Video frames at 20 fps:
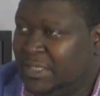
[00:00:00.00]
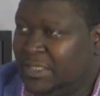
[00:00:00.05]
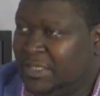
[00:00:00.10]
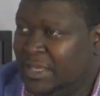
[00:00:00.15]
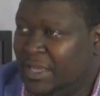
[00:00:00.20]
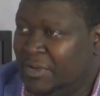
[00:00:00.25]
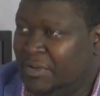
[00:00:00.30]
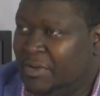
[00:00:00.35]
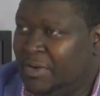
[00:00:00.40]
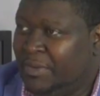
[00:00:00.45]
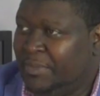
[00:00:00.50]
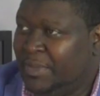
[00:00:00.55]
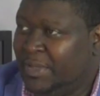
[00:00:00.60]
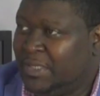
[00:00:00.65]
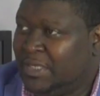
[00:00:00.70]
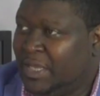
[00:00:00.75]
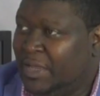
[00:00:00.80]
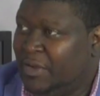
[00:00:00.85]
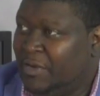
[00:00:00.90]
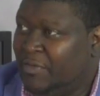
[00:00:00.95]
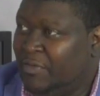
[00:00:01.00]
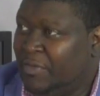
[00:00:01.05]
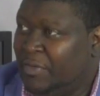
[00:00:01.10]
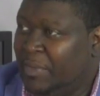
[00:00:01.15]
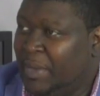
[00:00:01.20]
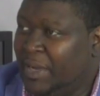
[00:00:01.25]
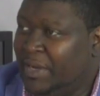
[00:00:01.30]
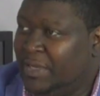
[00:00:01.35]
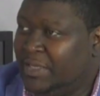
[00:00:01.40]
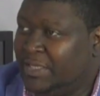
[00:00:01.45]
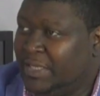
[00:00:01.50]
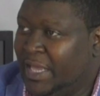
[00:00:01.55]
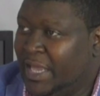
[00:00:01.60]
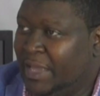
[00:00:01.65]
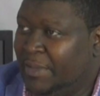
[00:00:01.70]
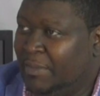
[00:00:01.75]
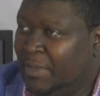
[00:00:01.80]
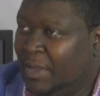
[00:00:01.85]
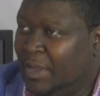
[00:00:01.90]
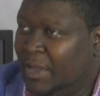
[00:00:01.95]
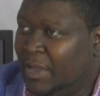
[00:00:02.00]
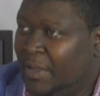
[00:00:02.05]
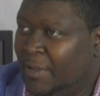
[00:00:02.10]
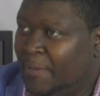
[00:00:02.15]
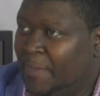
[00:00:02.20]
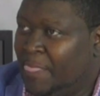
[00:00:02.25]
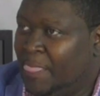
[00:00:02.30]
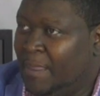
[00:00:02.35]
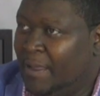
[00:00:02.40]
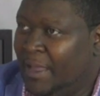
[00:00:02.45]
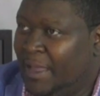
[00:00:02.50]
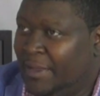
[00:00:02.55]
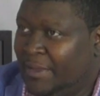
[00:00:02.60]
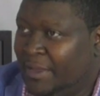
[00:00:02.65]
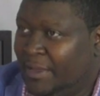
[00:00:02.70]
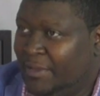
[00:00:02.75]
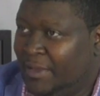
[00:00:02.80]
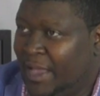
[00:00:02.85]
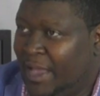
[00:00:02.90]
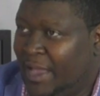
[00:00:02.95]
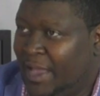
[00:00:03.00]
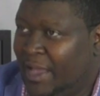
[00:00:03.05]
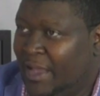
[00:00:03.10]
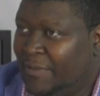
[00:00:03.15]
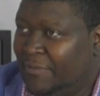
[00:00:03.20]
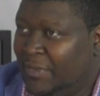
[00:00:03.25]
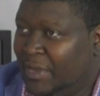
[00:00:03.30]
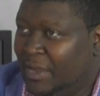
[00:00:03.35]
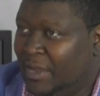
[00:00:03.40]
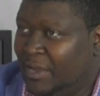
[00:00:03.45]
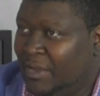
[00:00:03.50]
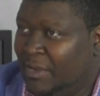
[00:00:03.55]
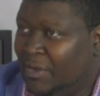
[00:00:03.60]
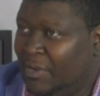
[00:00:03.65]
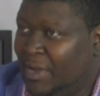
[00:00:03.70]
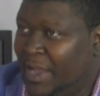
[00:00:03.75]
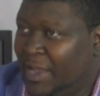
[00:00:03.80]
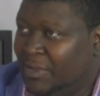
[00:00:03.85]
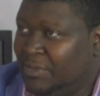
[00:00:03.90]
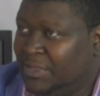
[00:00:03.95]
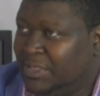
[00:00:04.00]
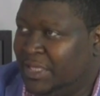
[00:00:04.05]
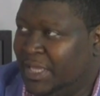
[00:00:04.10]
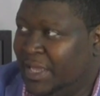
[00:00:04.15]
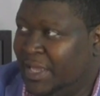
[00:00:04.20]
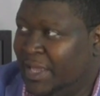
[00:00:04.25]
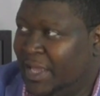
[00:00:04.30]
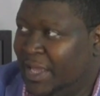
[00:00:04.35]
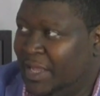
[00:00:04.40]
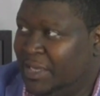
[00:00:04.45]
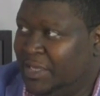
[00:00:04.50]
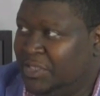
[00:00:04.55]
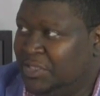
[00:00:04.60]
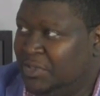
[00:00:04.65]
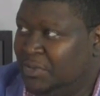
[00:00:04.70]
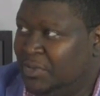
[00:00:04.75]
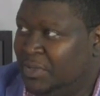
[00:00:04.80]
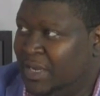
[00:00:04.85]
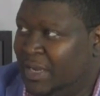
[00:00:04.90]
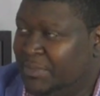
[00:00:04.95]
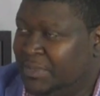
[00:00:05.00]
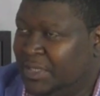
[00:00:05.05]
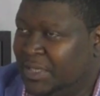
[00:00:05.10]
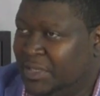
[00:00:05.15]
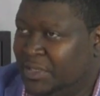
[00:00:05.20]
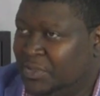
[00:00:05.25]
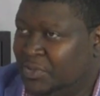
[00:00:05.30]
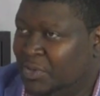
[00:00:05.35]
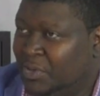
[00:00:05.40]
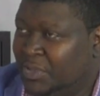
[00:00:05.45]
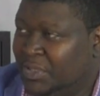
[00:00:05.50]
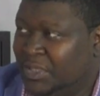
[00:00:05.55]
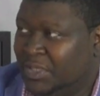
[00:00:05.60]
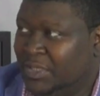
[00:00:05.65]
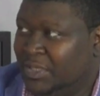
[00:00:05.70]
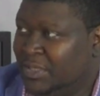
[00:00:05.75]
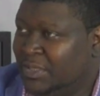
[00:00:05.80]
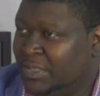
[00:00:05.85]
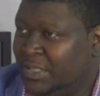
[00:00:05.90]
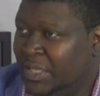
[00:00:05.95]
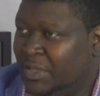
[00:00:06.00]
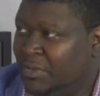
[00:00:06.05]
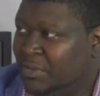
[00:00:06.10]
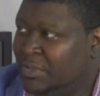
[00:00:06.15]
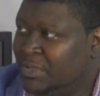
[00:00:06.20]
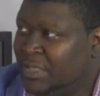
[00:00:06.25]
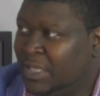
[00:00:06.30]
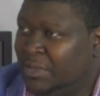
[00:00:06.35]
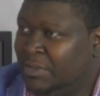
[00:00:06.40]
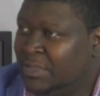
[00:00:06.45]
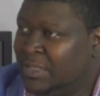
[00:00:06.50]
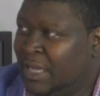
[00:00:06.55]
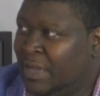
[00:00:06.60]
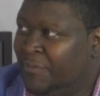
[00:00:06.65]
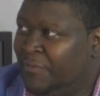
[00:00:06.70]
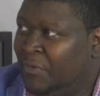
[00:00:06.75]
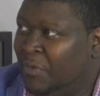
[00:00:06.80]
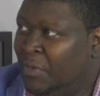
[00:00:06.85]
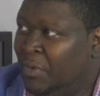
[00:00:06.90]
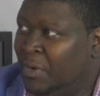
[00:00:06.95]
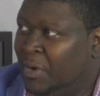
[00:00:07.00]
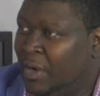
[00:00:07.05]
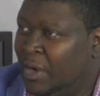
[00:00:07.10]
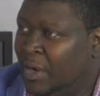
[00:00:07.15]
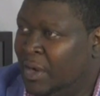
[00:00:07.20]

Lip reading: still going to remain the same. I have Ohio State, LSU, Clemson, and Georgia. Still top 4.